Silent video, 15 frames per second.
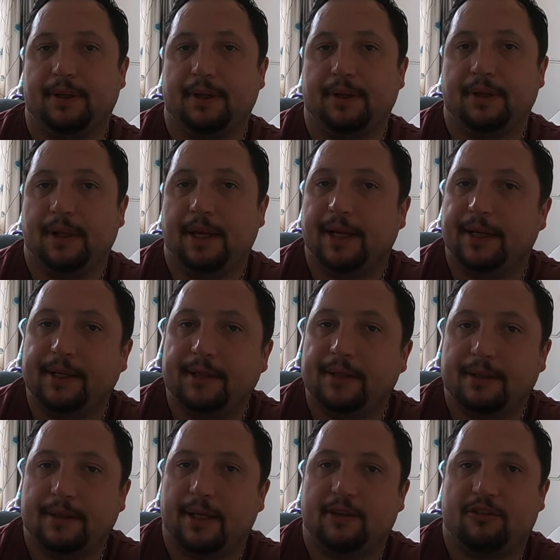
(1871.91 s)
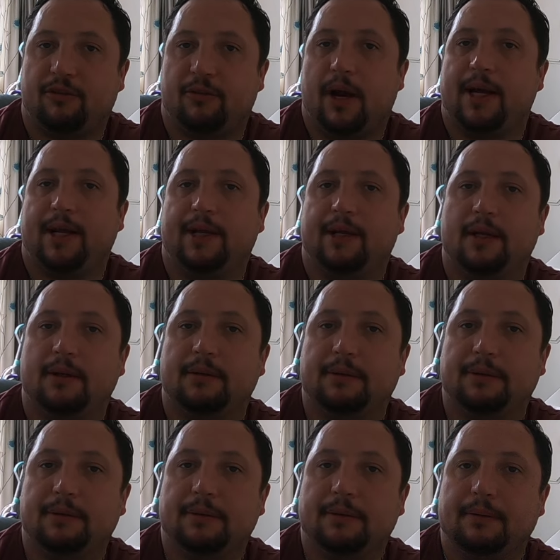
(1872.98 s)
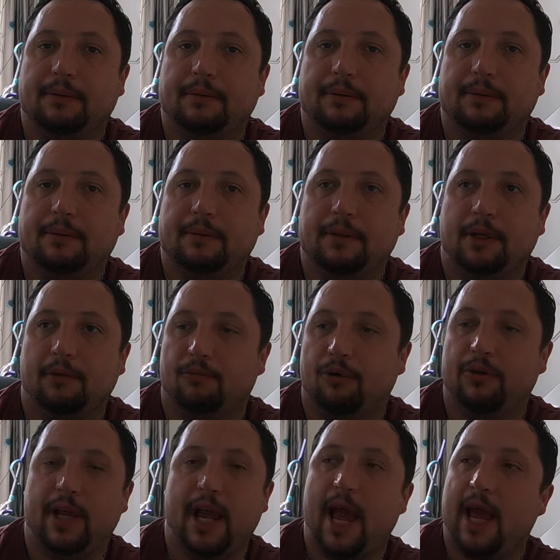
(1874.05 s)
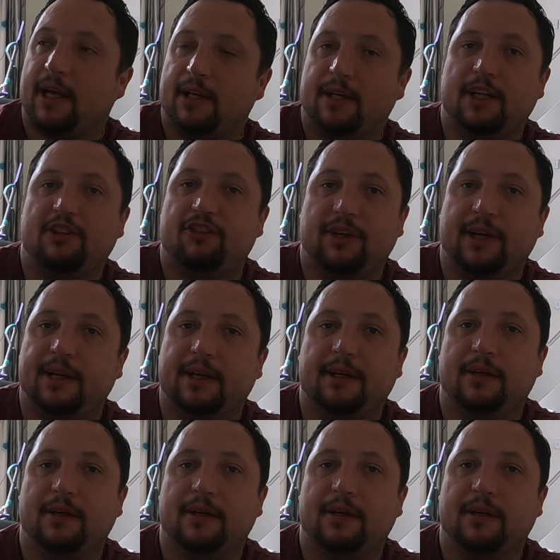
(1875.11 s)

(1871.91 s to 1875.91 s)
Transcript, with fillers: then it's great, you know. You can run the air conditioning